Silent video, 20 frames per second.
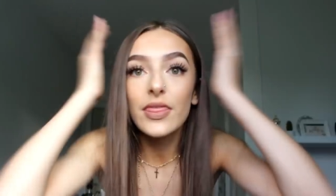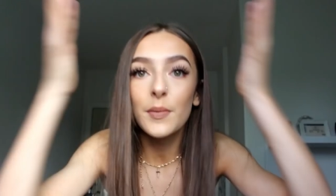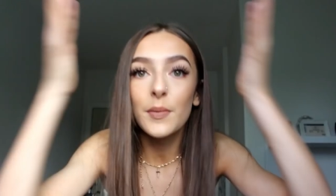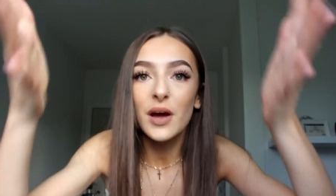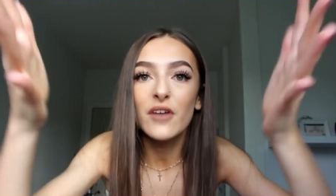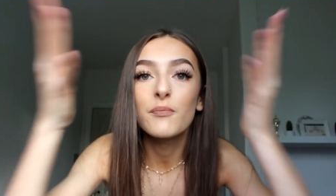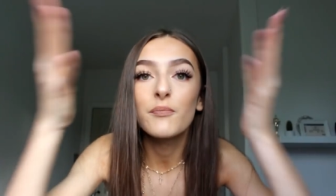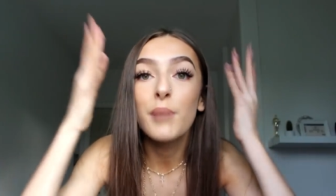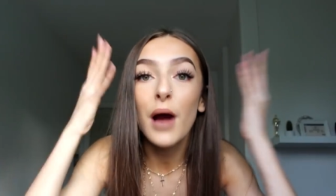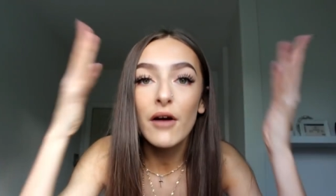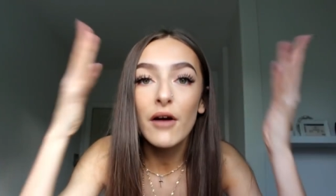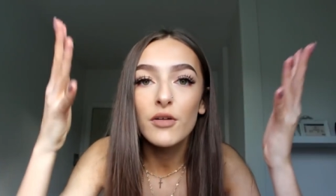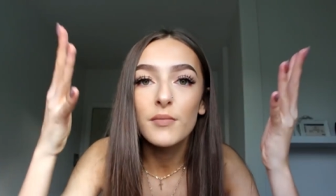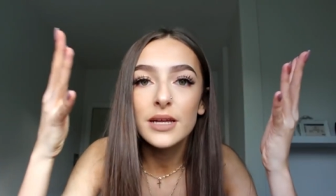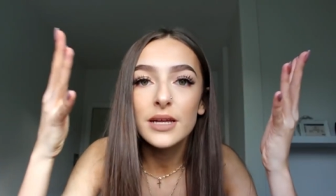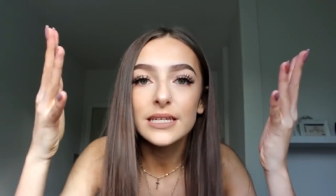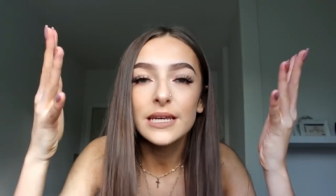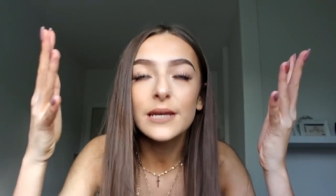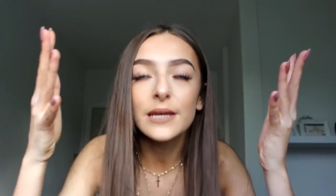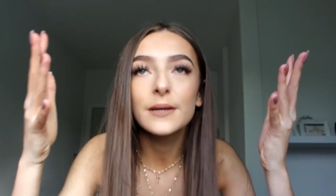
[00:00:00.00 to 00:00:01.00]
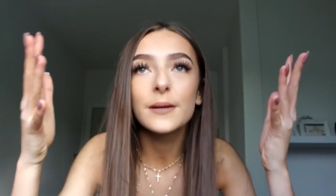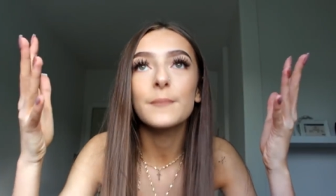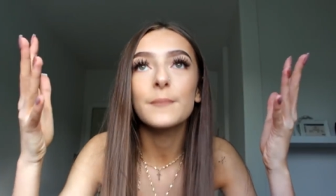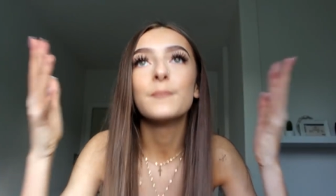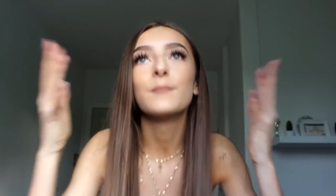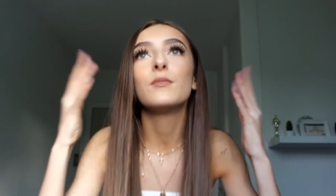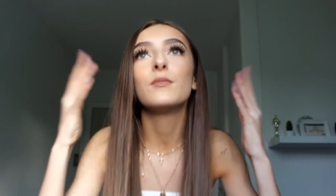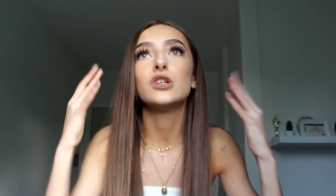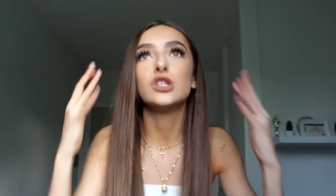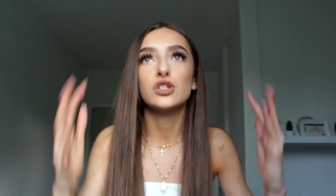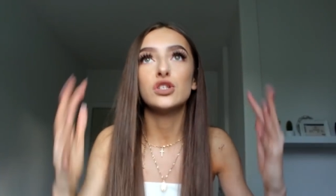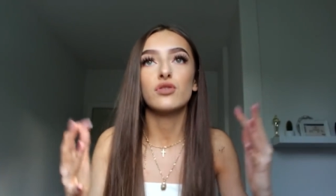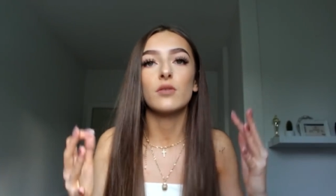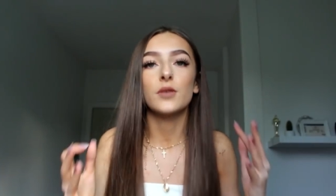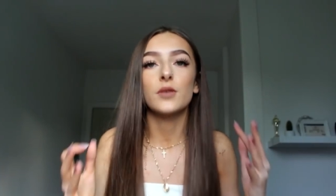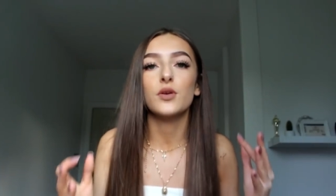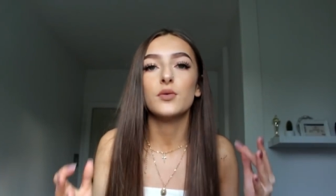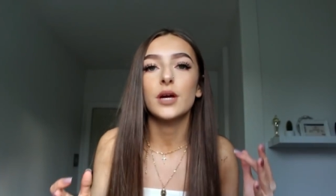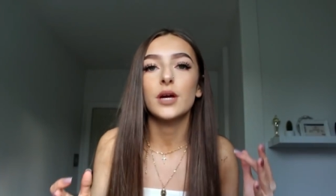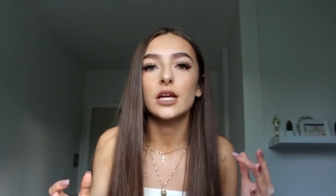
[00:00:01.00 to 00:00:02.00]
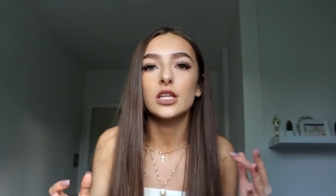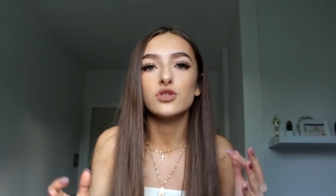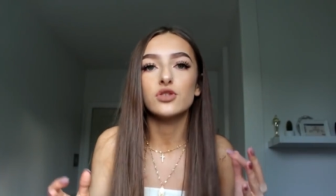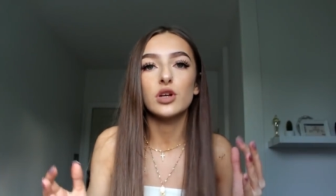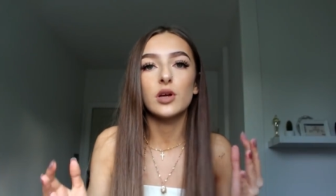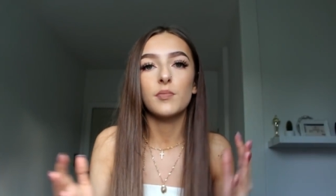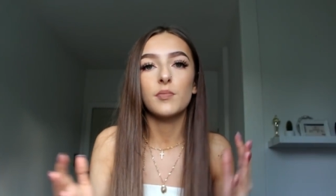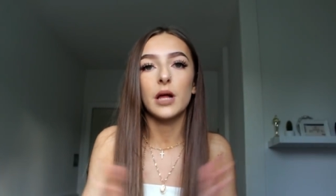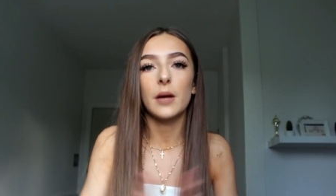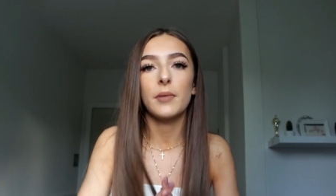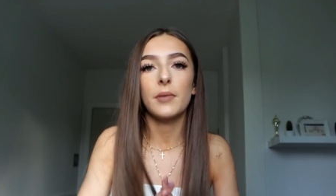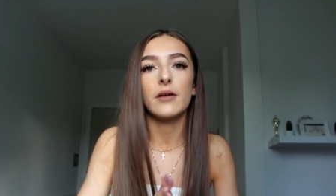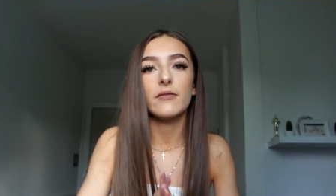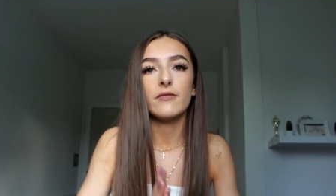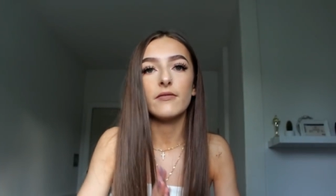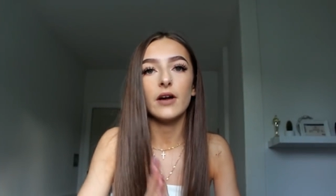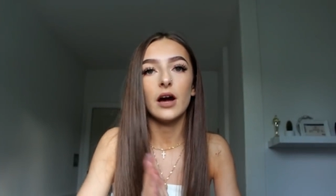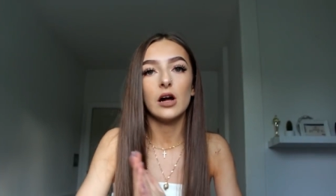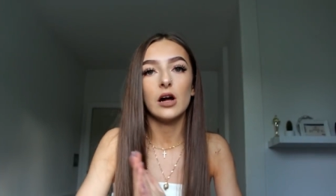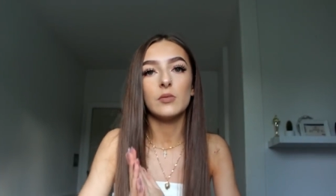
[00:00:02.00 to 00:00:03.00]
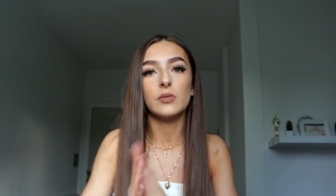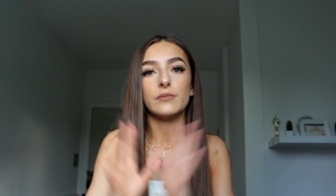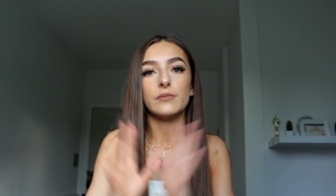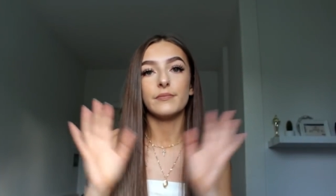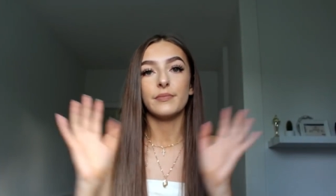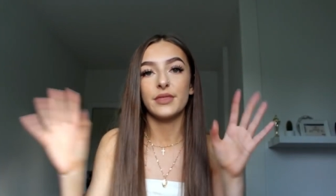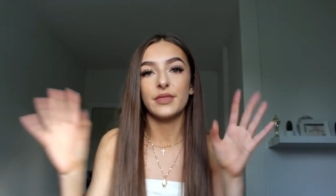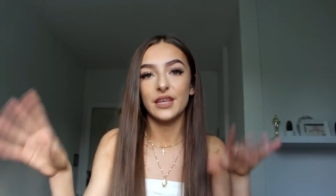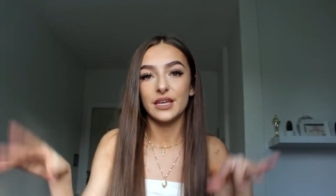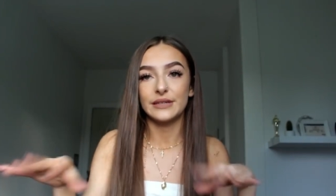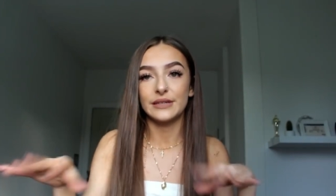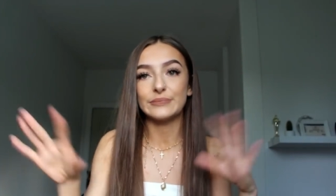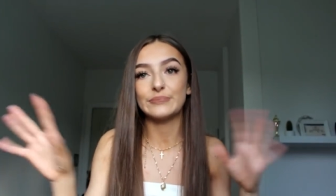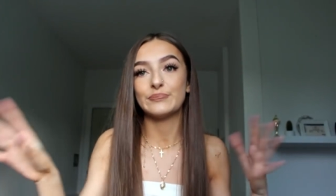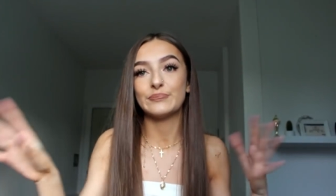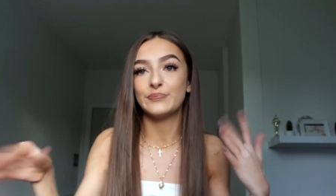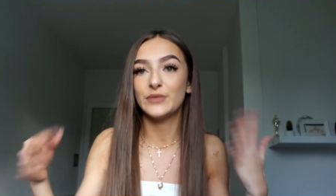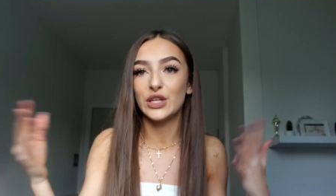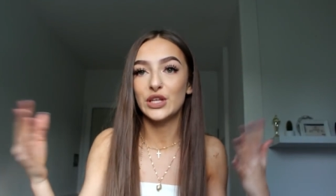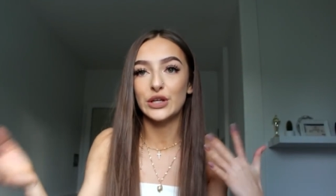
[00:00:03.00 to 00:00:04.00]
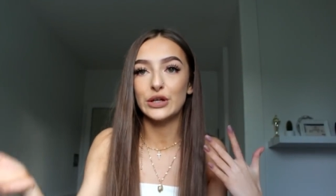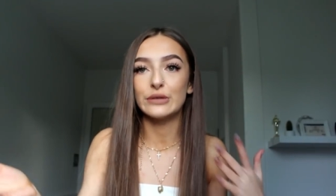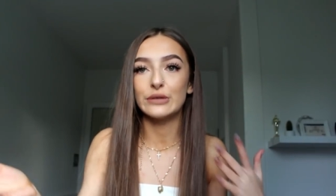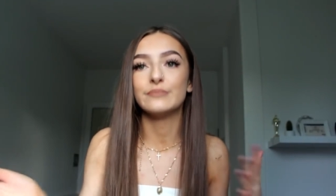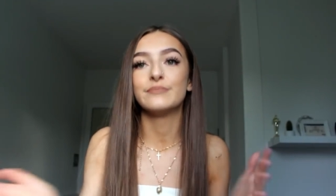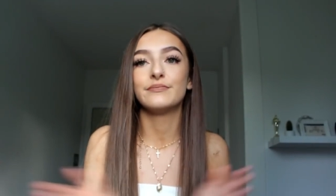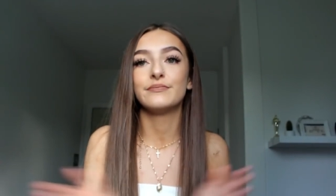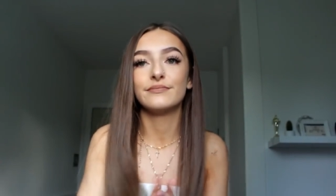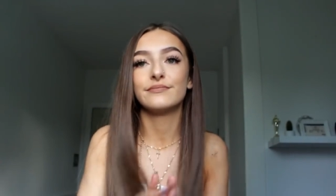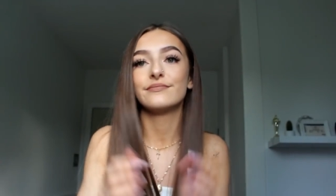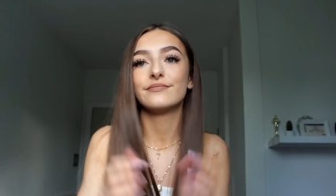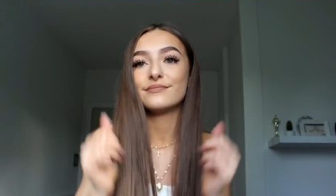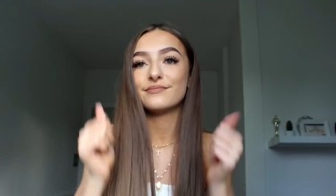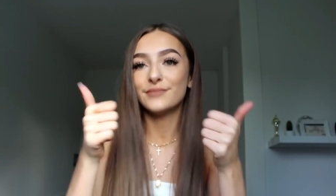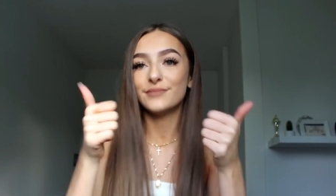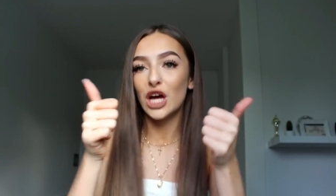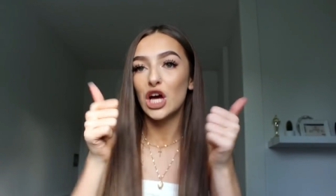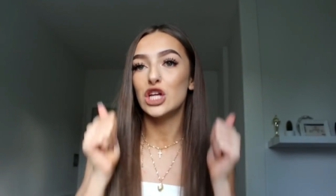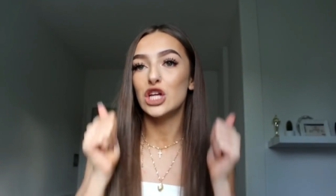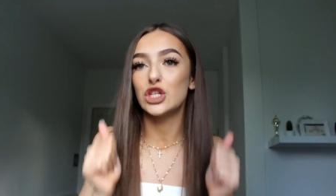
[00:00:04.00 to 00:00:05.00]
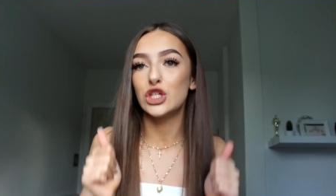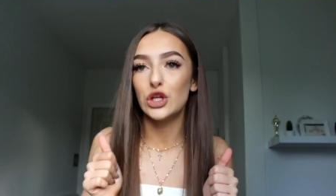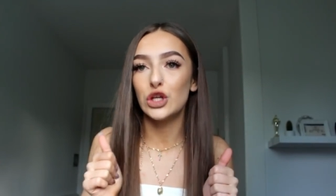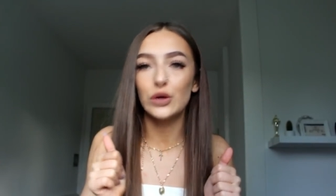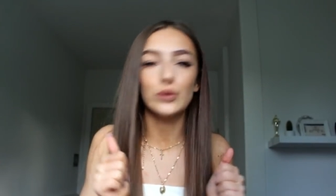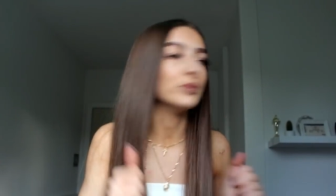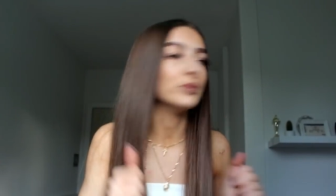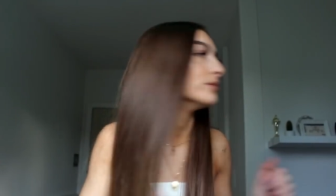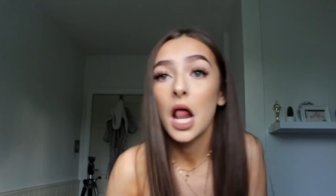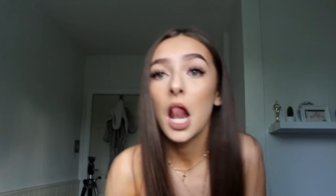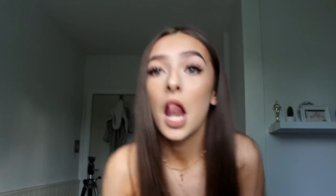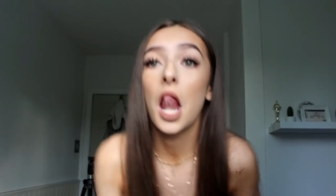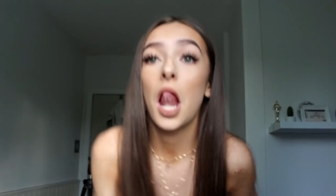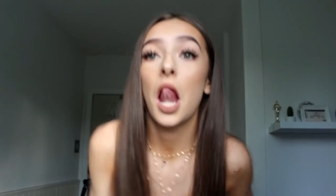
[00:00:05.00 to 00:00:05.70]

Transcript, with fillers: we have Paramedic, which is from the new Kendrick Black Panther album thing, you know, a tune. I